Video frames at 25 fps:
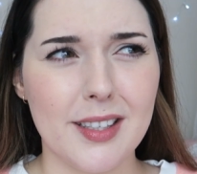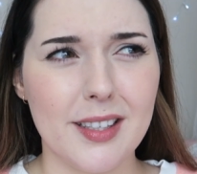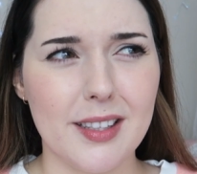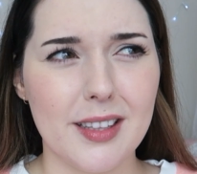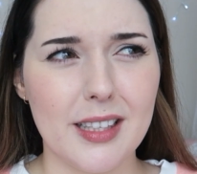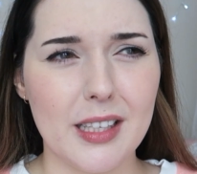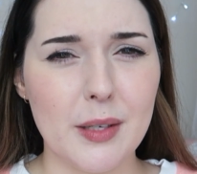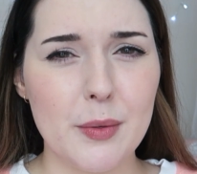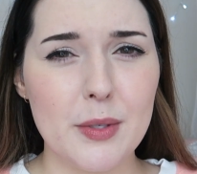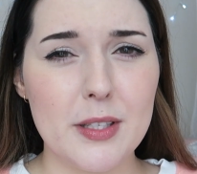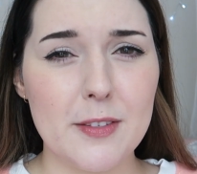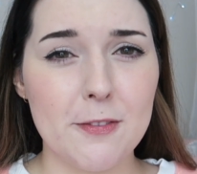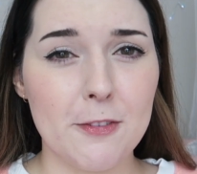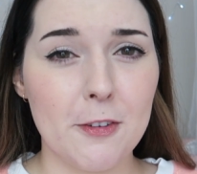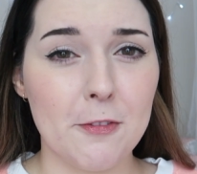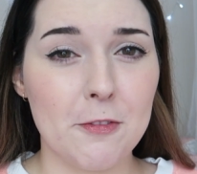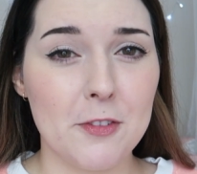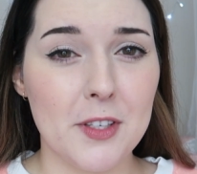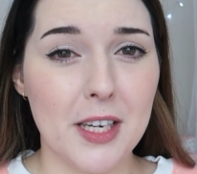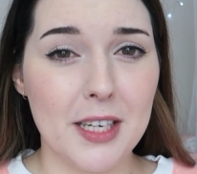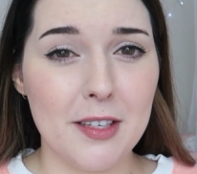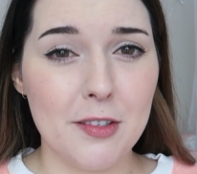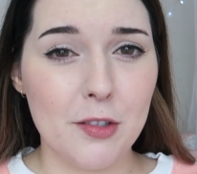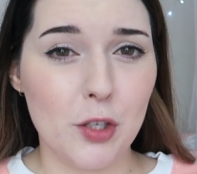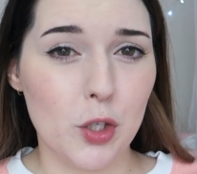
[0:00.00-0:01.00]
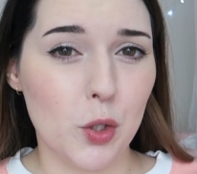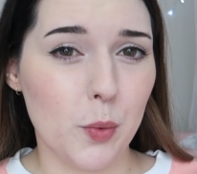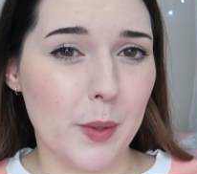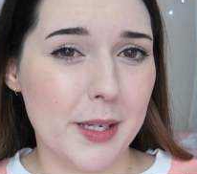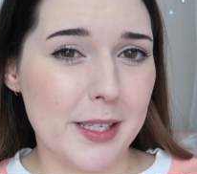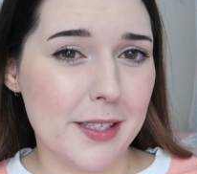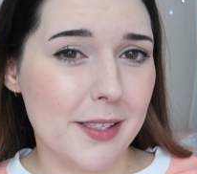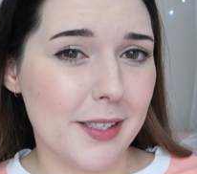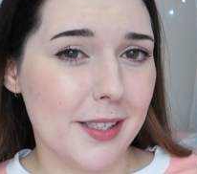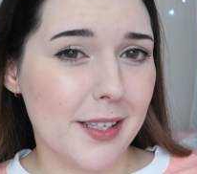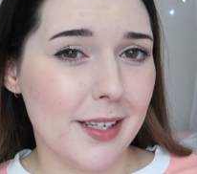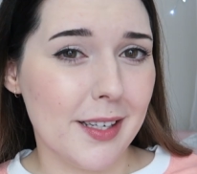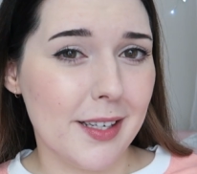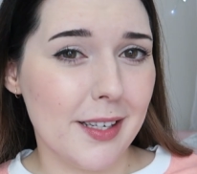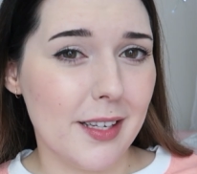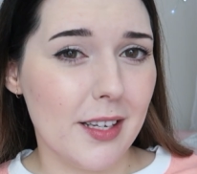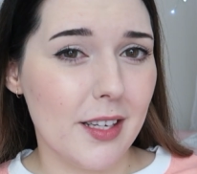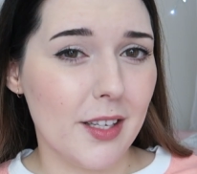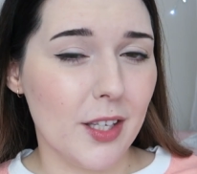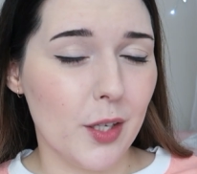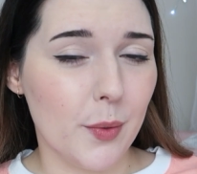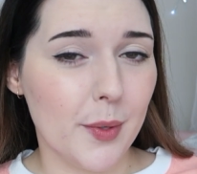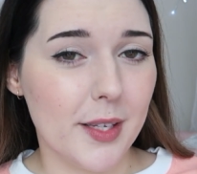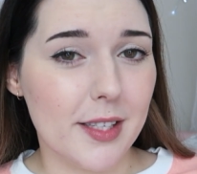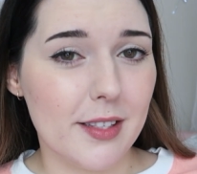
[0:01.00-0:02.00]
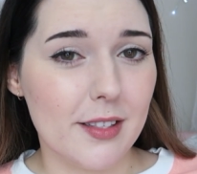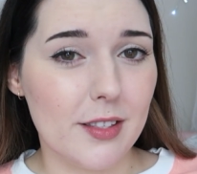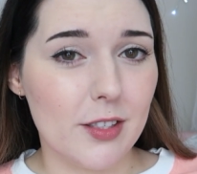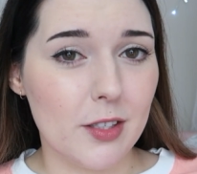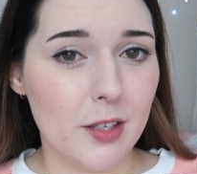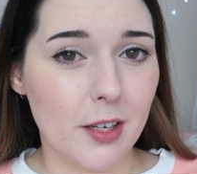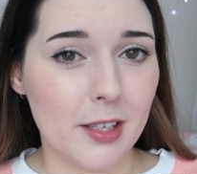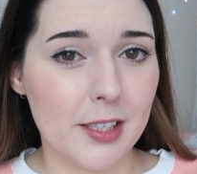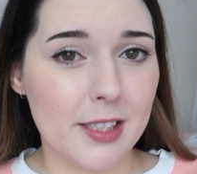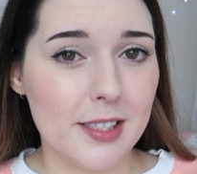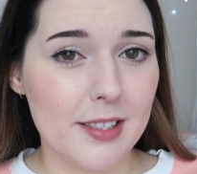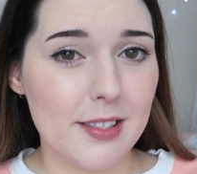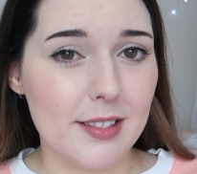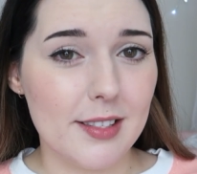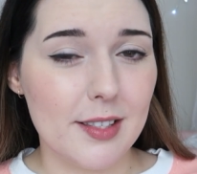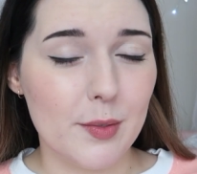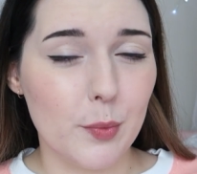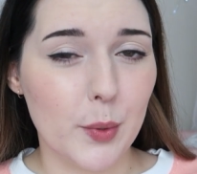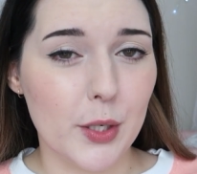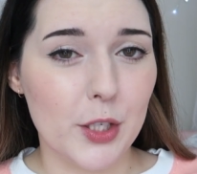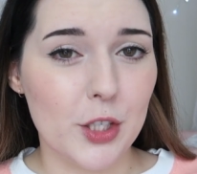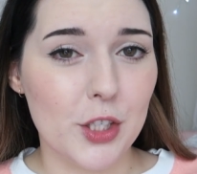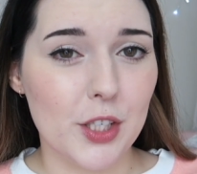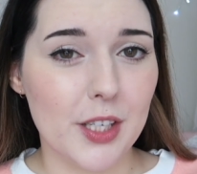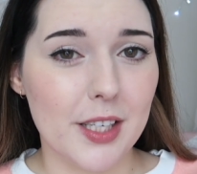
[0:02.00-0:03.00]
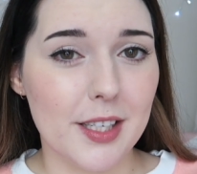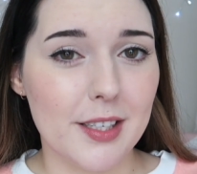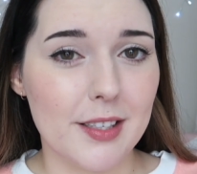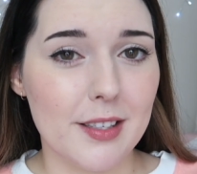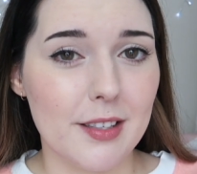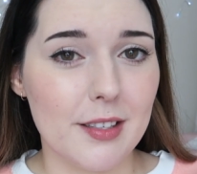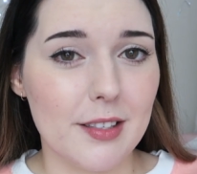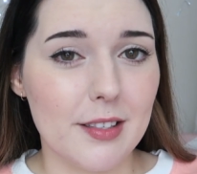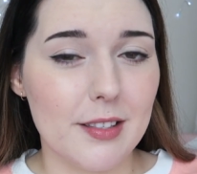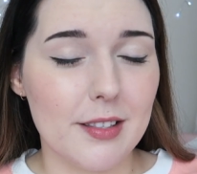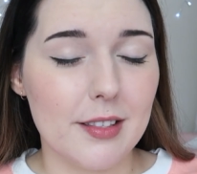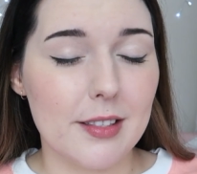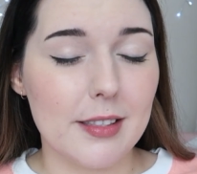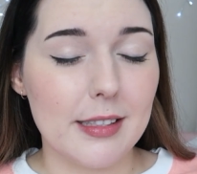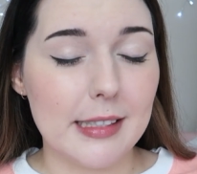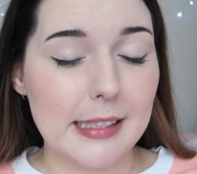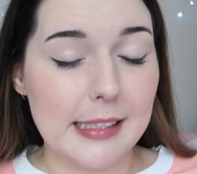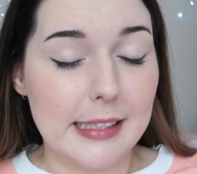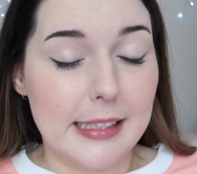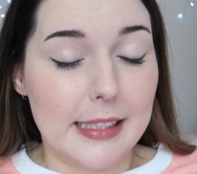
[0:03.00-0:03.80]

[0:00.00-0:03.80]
I think it was 15 to 20 US dollars which is